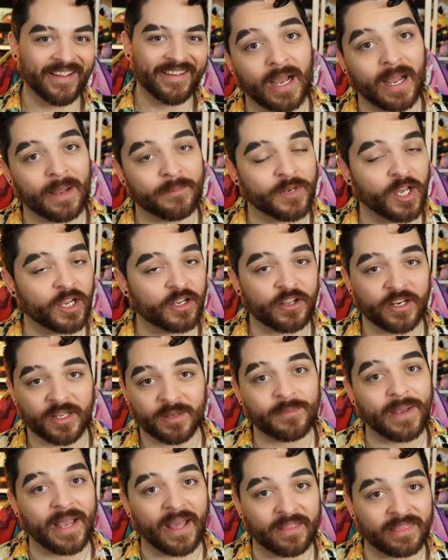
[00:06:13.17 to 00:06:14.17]
I'm not good at
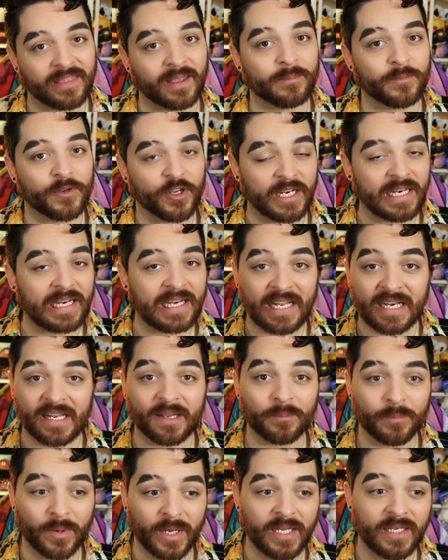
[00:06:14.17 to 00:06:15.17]
math. I'm good at
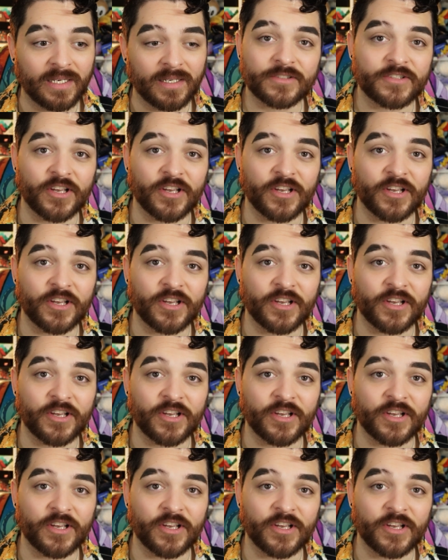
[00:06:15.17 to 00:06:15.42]
eating butt,